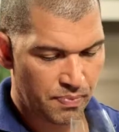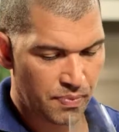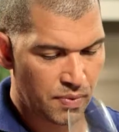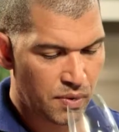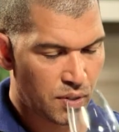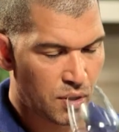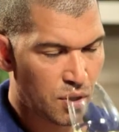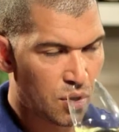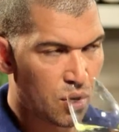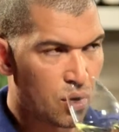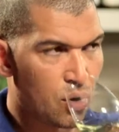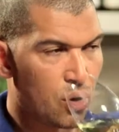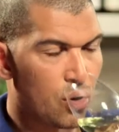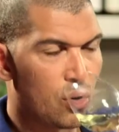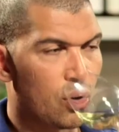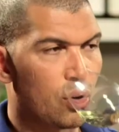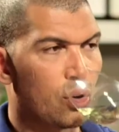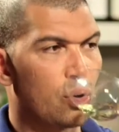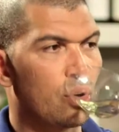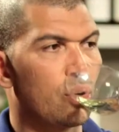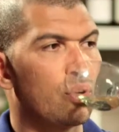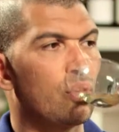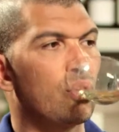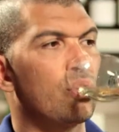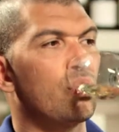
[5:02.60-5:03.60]
has all these
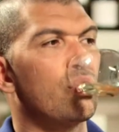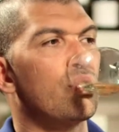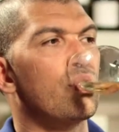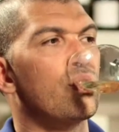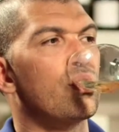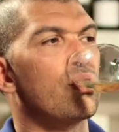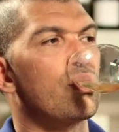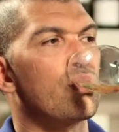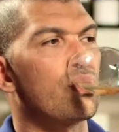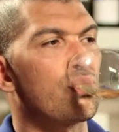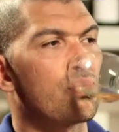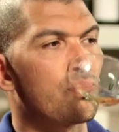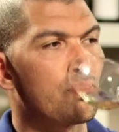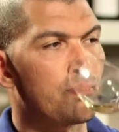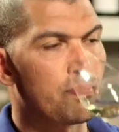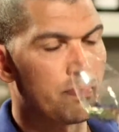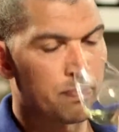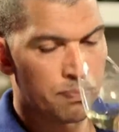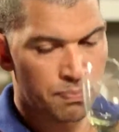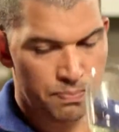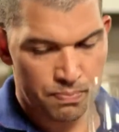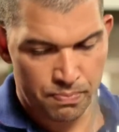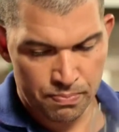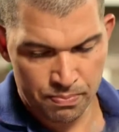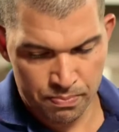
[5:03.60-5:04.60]
wonderful old Shannon
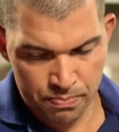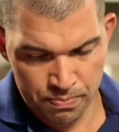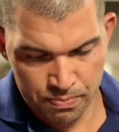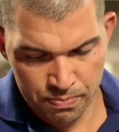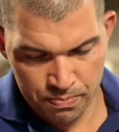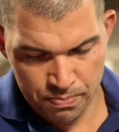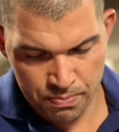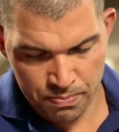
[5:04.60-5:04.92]
vineyards,